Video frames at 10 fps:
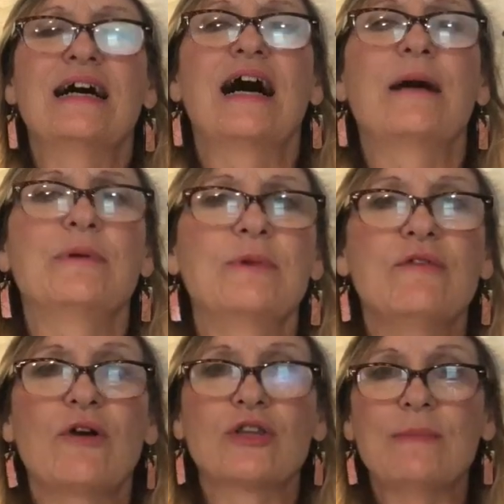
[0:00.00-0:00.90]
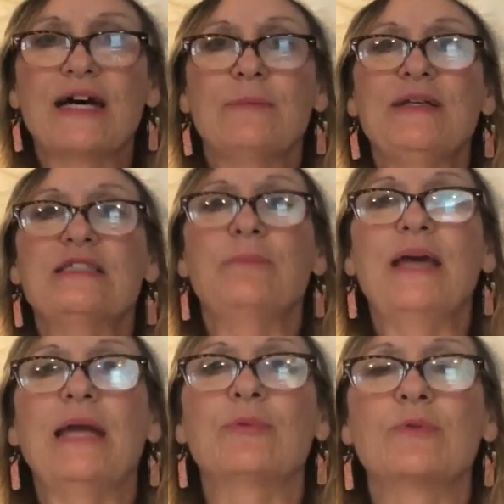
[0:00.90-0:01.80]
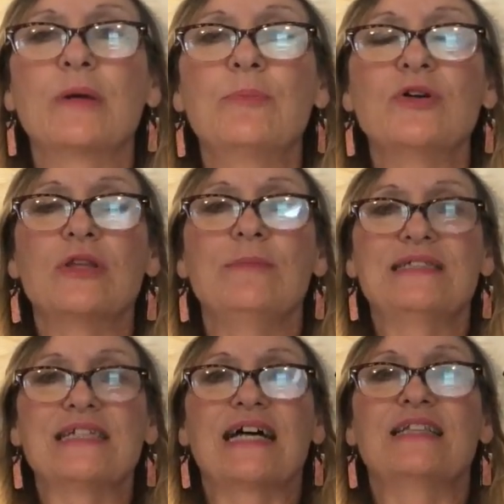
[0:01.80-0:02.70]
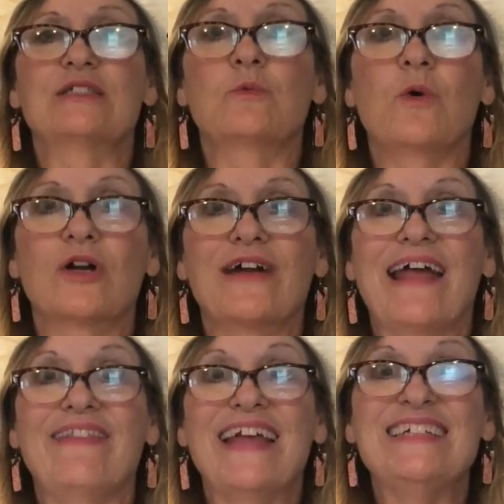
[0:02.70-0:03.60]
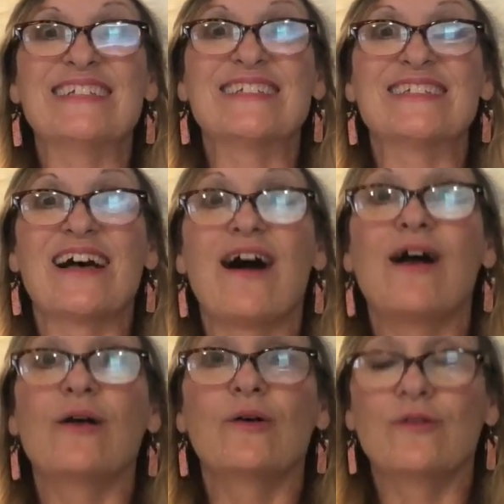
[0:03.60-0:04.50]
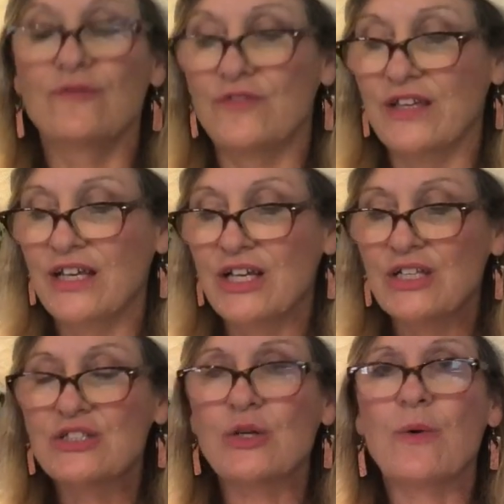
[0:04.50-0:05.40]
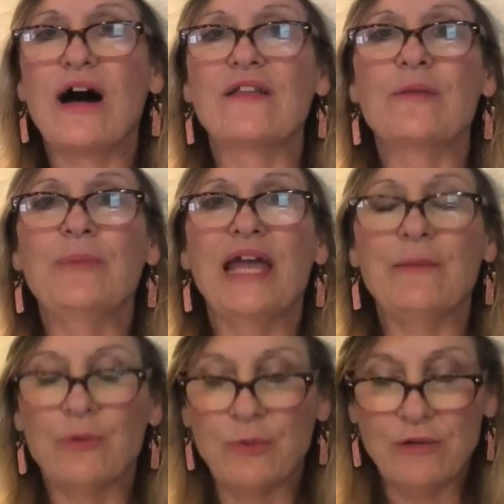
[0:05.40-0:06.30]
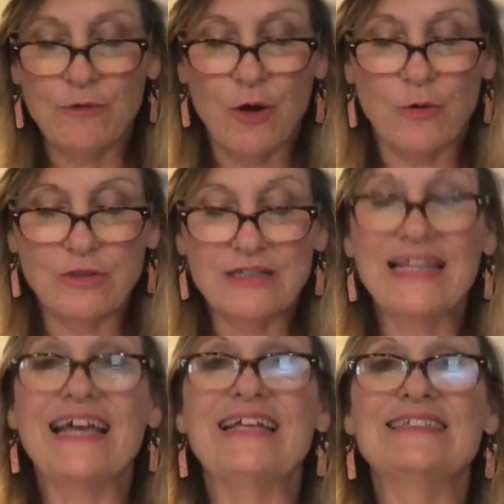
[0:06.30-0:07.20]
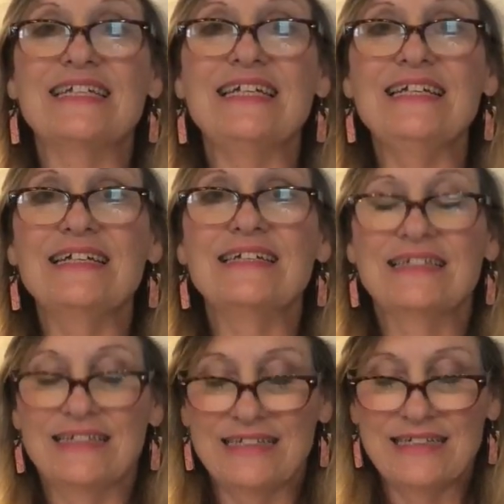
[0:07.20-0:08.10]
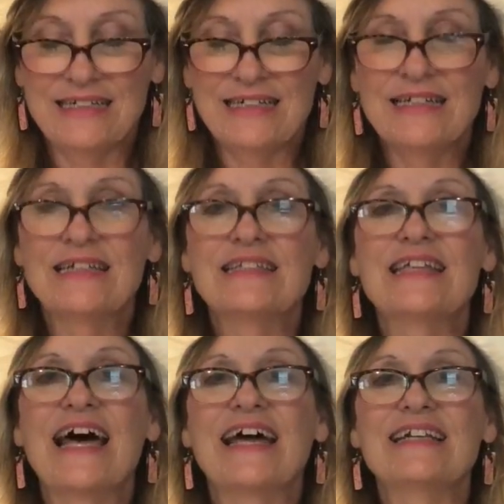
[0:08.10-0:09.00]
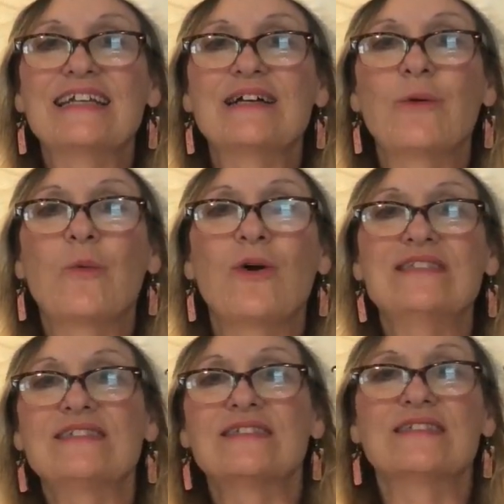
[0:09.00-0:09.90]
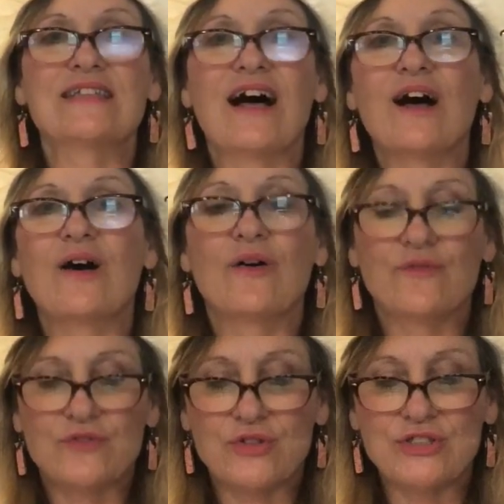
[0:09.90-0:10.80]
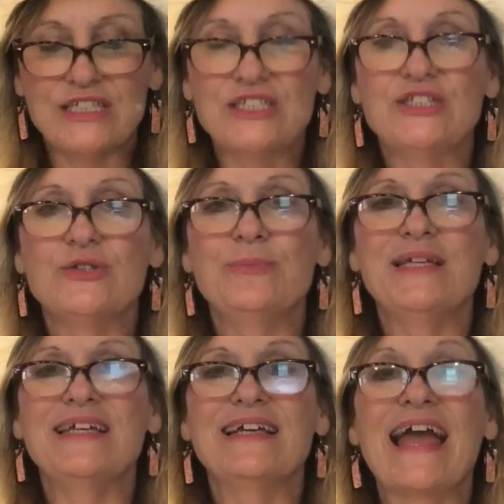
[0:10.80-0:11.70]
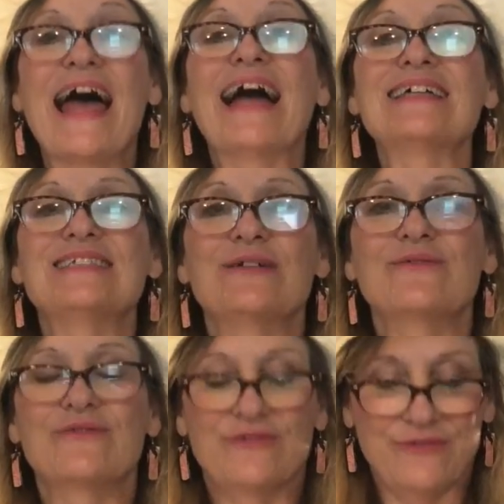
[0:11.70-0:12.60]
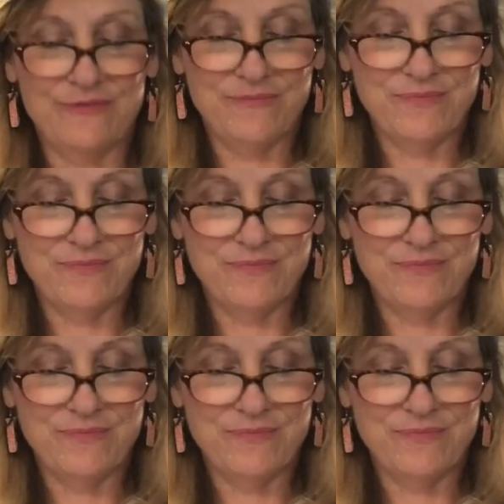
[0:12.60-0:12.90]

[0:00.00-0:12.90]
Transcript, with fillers: um, and we wrote them on a piece of paper and we put them inside this water and they dissolved. So on the paper, we wrote lazy, that once dissolved turned into being active,